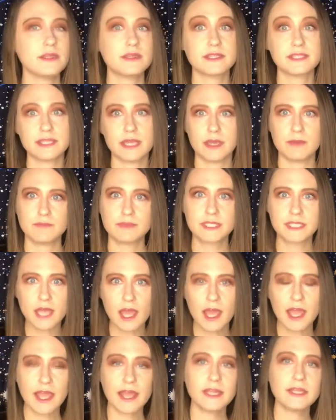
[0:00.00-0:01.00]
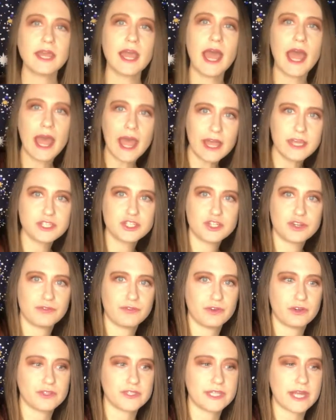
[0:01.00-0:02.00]
the same sign as your
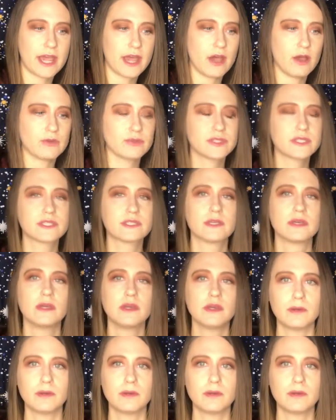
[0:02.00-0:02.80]
first house,